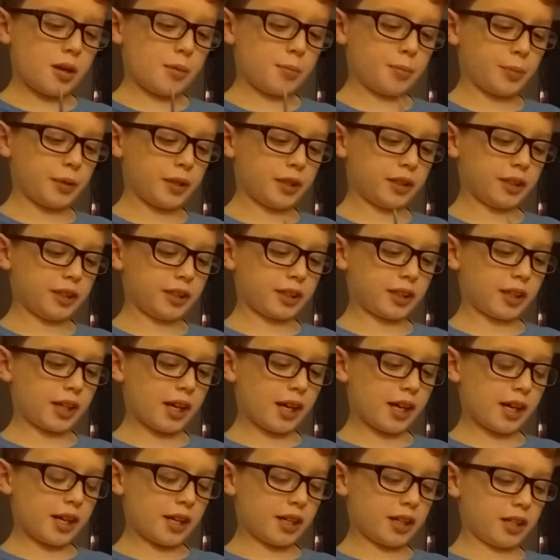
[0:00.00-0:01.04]
But this
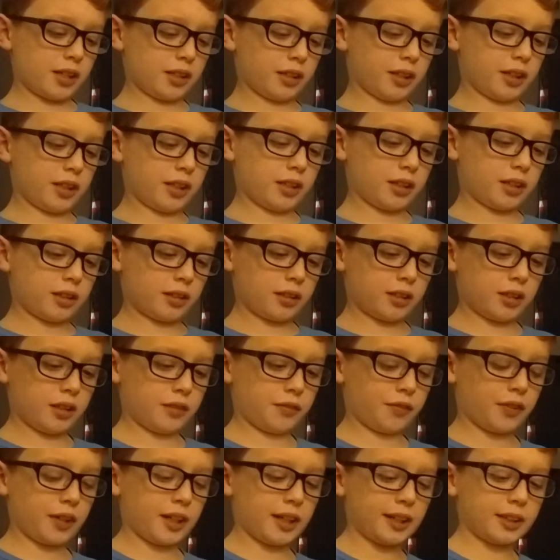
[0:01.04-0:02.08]
guy, like, he
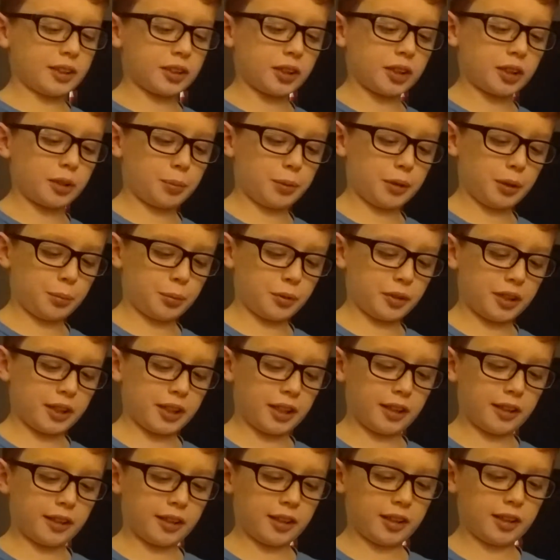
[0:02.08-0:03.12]
finds all the people that
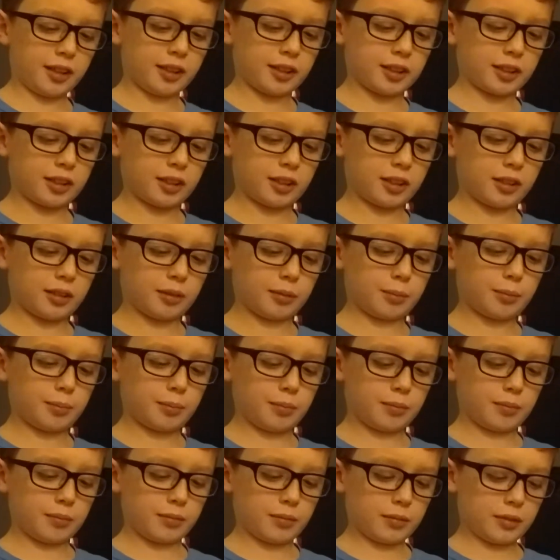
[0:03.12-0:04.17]
he thinks.
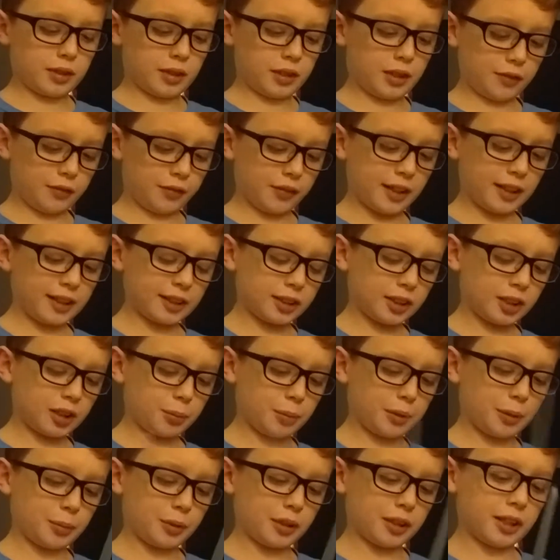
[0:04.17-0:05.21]
He finds all the
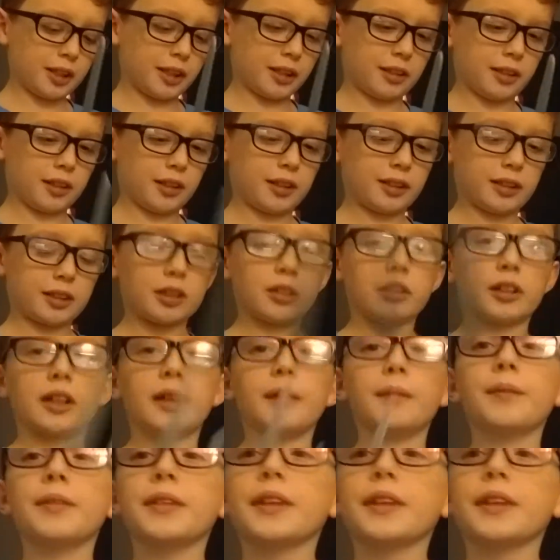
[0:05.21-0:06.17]
people that he thinks. Okay,